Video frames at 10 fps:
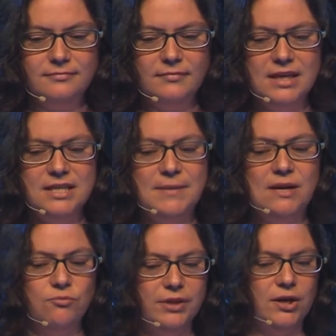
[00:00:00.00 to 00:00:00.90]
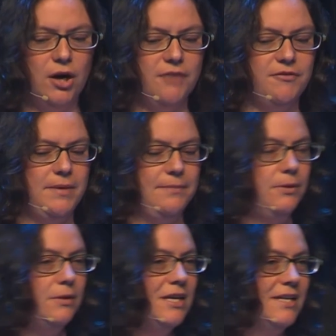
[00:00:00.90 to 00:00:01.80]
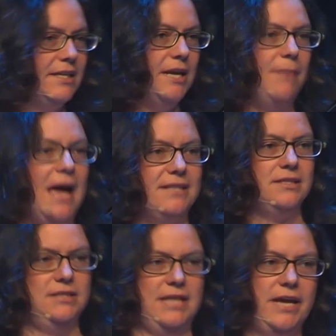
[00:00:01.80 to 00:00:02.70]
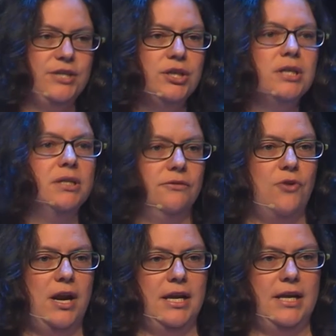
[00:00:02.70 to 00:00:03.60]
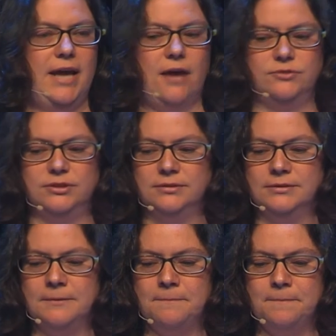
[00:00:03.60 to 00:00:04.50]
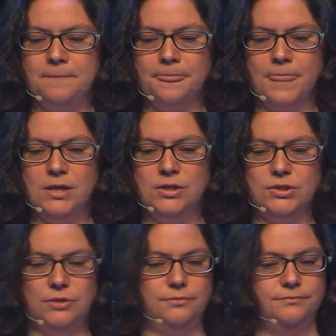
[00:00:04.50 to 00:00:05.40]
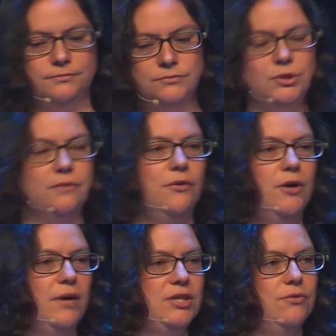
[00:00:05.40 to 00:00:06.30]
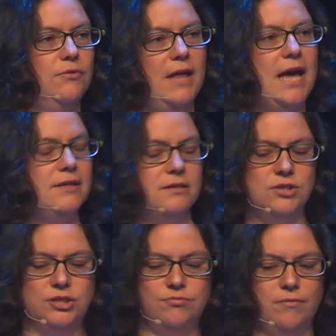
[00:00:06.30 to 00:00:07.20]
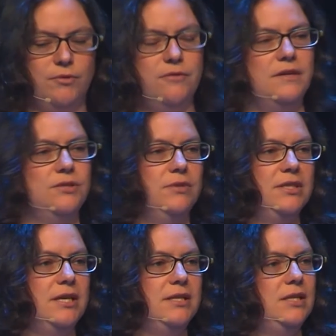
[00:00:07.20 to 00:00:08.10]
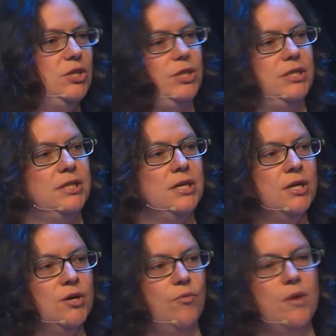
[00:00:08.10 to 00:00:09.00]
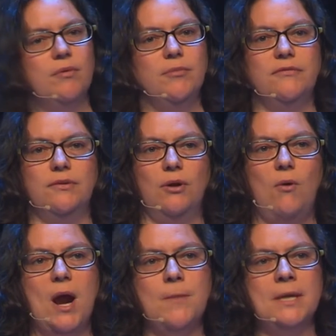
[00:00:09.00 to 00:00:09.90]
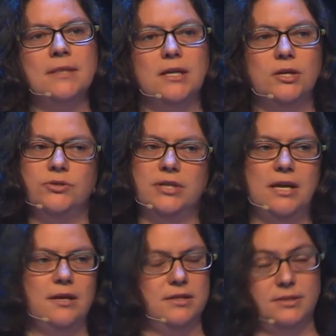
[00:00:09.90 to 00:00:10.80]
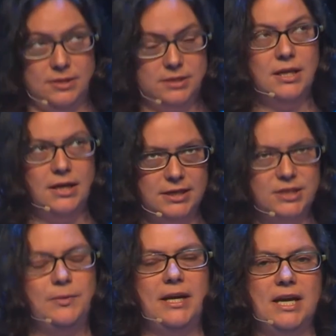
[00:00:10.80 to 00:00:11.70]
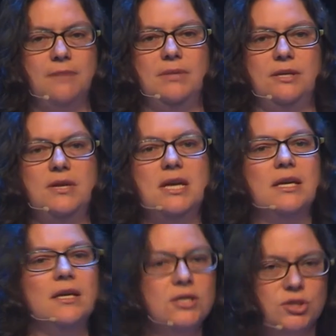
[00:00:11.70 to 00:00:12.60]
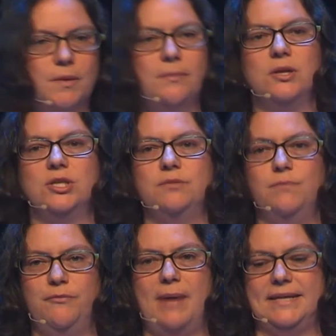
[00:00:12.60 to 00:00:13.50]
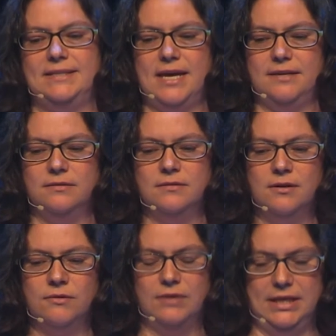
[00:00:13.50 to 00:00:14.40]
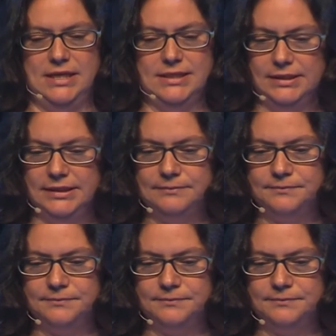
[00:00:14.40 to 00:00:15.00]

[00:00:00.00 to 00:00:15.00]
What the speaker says: This made it really hard for people to get past the stage of creating an account. So to avoid Russian roulette, just remove these risky decisions. We remove the requirement that a username, that a display name be unique, so people can just move past that really easily.